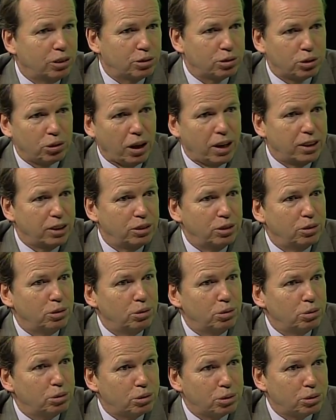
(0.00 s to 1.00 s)
try to
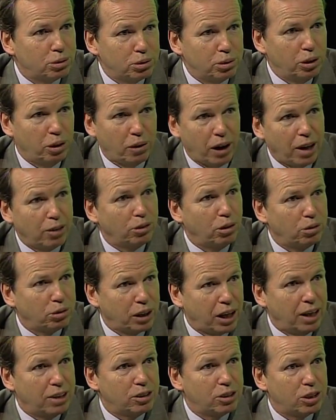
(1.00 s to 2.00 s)
use our
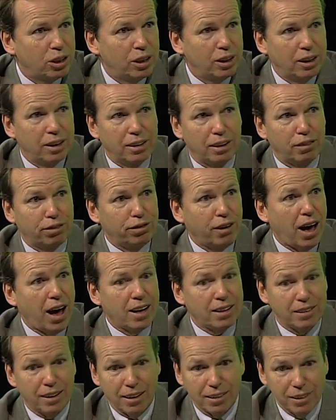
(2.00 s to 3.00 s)
location and the
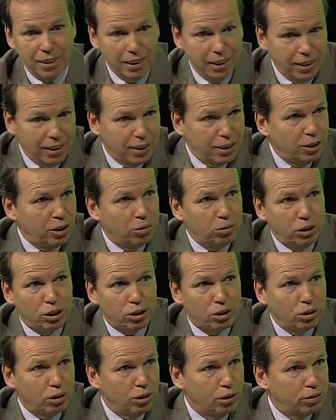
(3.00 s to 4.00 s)
fact that we
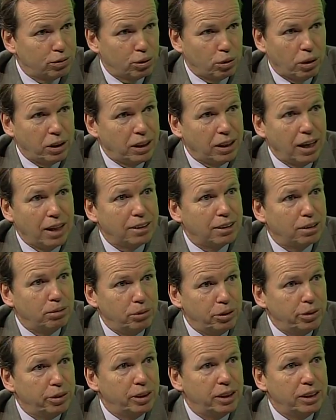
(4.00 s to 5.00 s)
serve 28
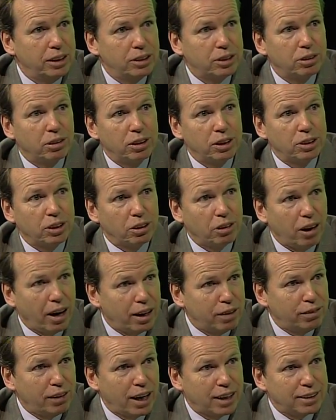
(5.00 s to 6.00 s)
communities, so there's a lot
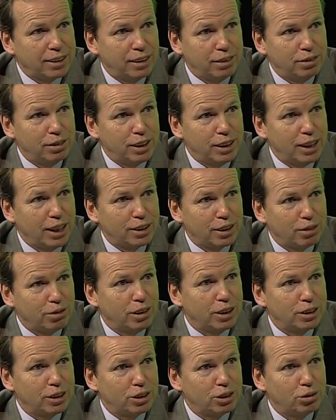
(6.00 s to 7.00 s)
of activity at the
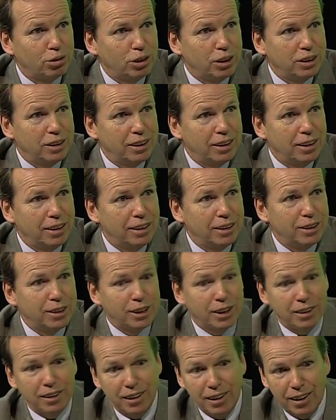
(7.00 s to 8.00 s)
Registry of Deeds,
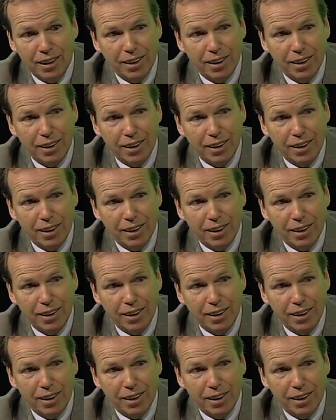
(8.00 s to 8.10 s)
and